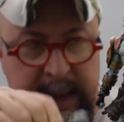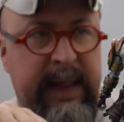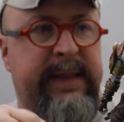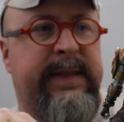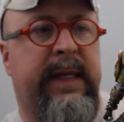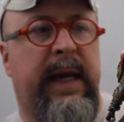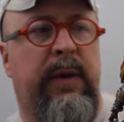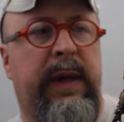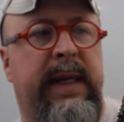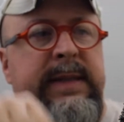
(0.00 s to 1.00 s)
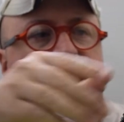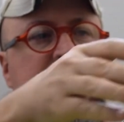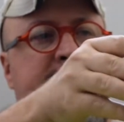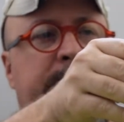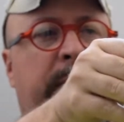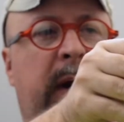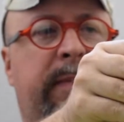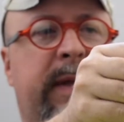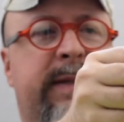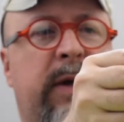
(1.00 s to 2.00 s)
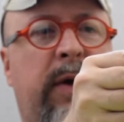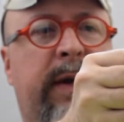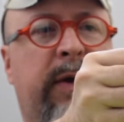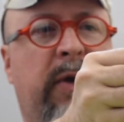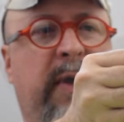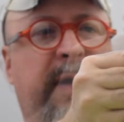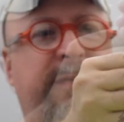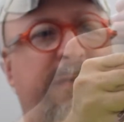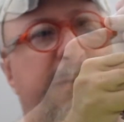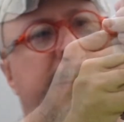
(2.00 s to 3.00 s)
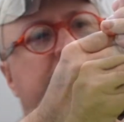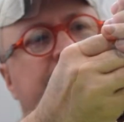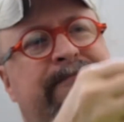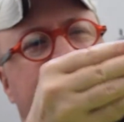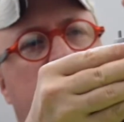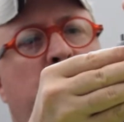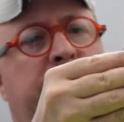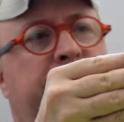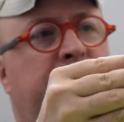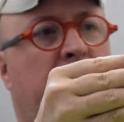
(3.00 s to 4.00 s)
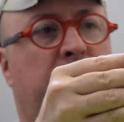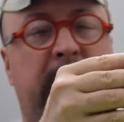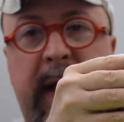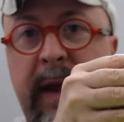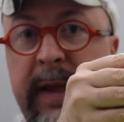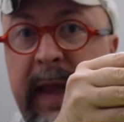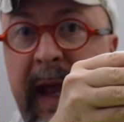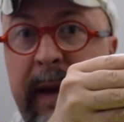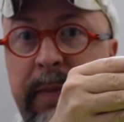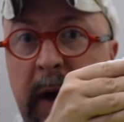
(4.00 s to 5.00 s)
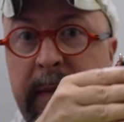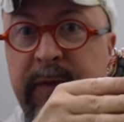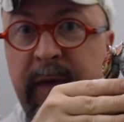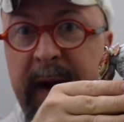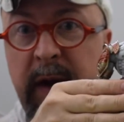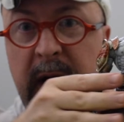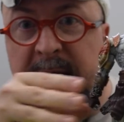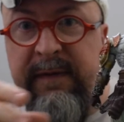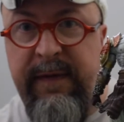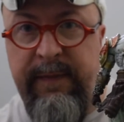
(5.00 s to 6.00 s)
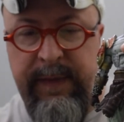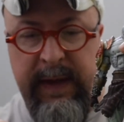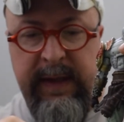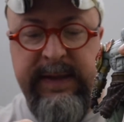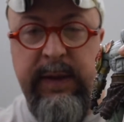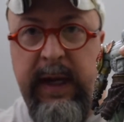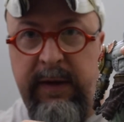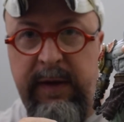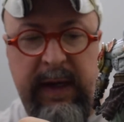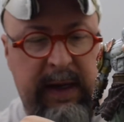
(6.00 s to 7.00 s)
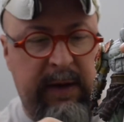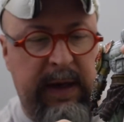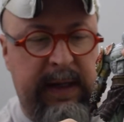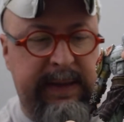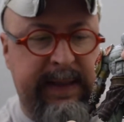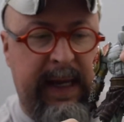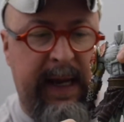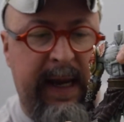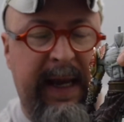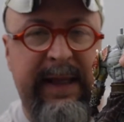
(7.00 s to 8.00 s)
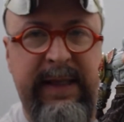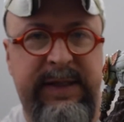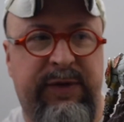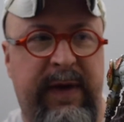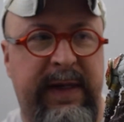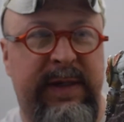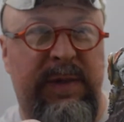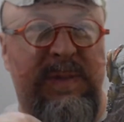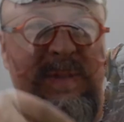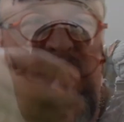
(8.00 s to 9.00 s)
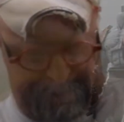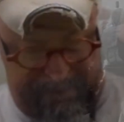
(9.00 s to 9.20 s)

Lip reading: let's see how easy it is to pop this on and off. Oh, okay. The head popped right off. So here is a headless Kratos.